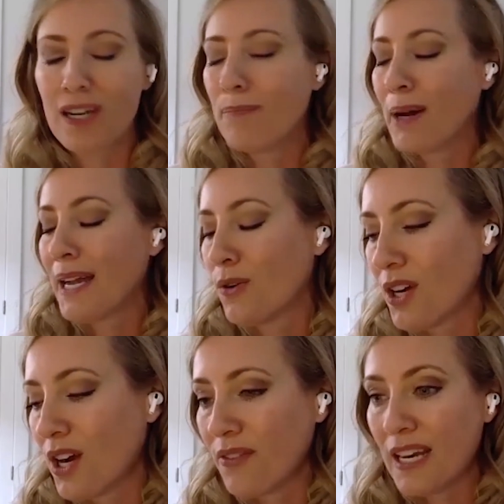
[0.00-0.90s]
Could I buy
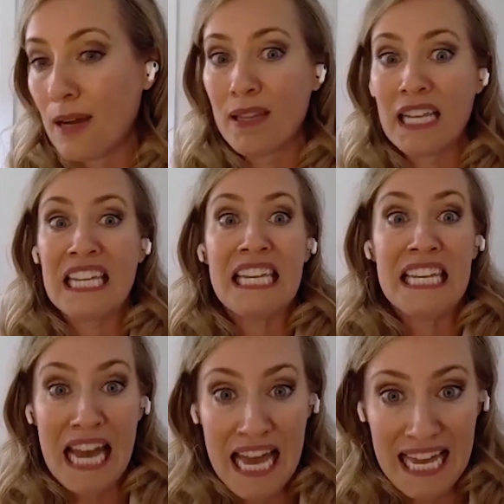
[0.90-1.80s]
you a coffee? And I'd be like,
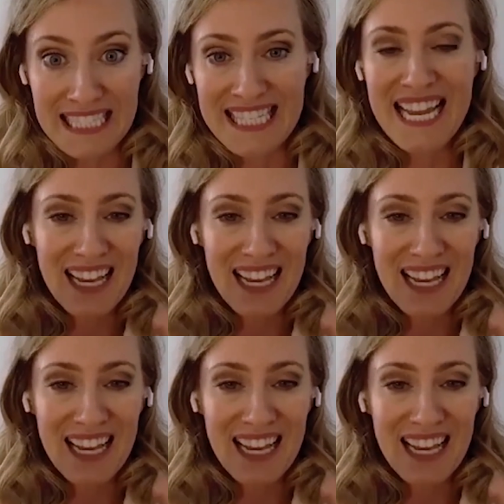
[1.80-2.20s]
yes,